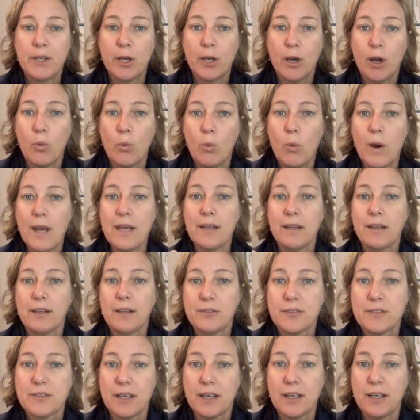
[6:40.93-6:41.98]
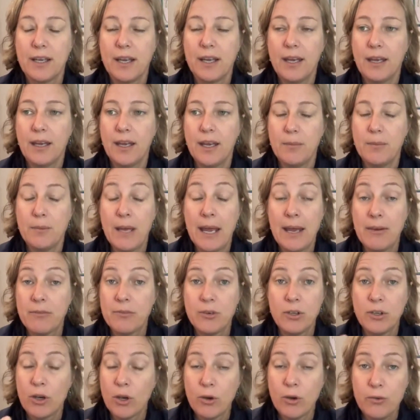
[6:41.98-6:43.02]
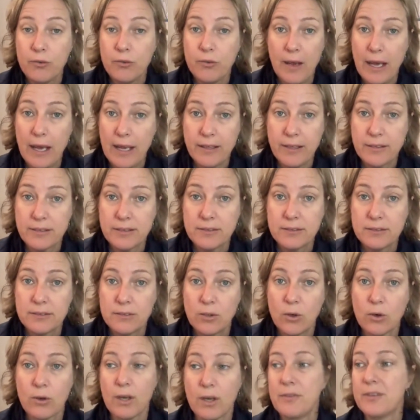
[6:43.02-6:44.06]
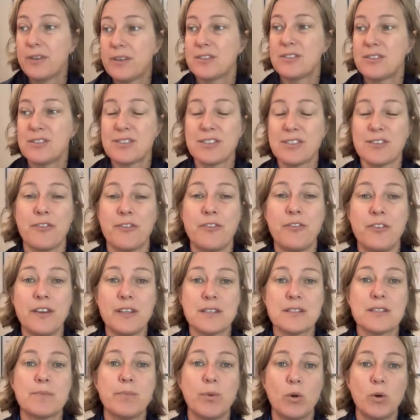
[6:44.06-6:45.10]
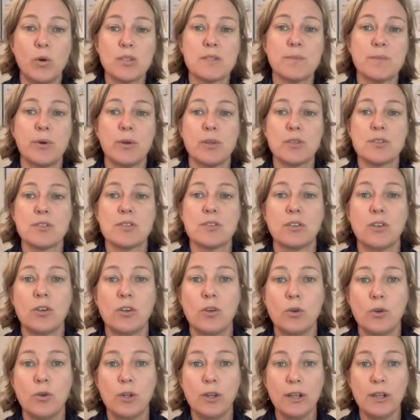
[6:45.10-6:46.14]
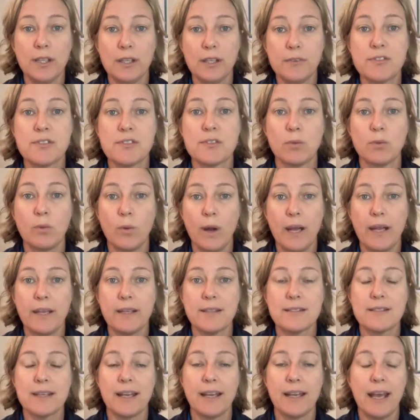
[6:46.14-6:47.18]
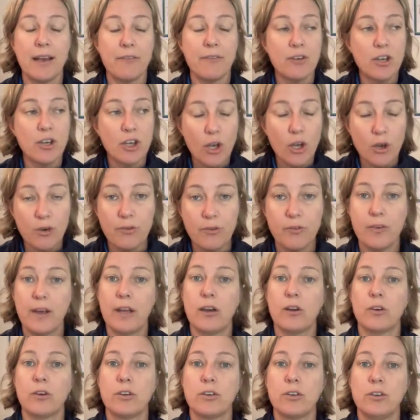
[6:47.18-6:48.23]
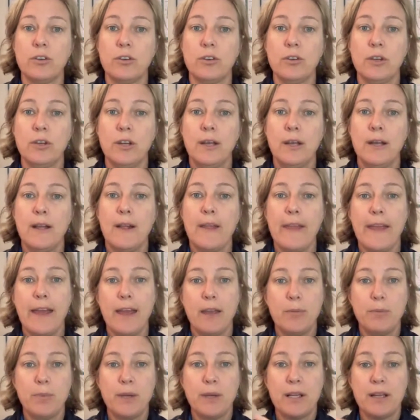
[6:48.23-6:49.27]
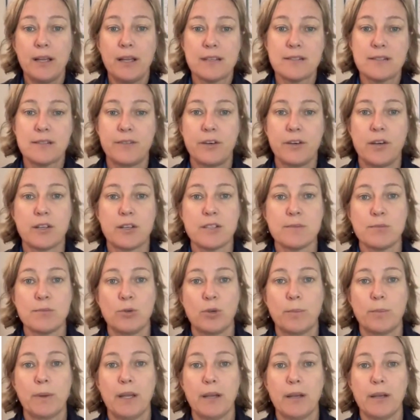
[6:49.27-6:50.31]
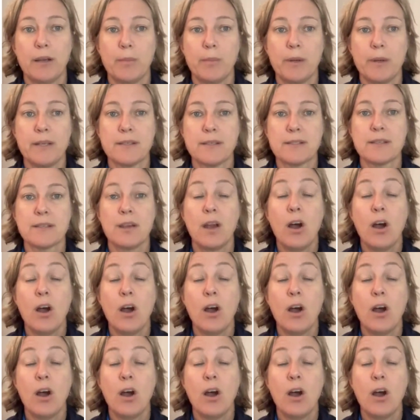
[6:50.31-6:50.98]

weightlifter and have no fat, or even just a fit sports person who lifts weights and have no fat on you. And be classified as morbidly obese.